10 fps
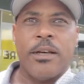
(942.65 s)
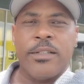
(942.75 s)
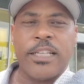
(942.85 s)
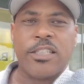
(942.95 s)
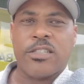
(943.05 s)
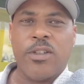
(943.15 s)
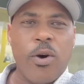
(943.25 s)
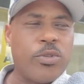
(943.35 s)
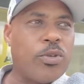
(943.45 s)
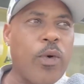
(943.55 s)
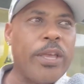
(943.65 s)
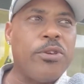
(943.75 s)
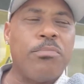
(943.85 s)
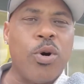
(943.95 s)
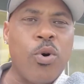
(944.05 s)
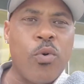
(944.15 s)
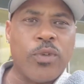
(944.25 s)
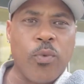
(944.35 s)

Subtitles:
They just know the way you move,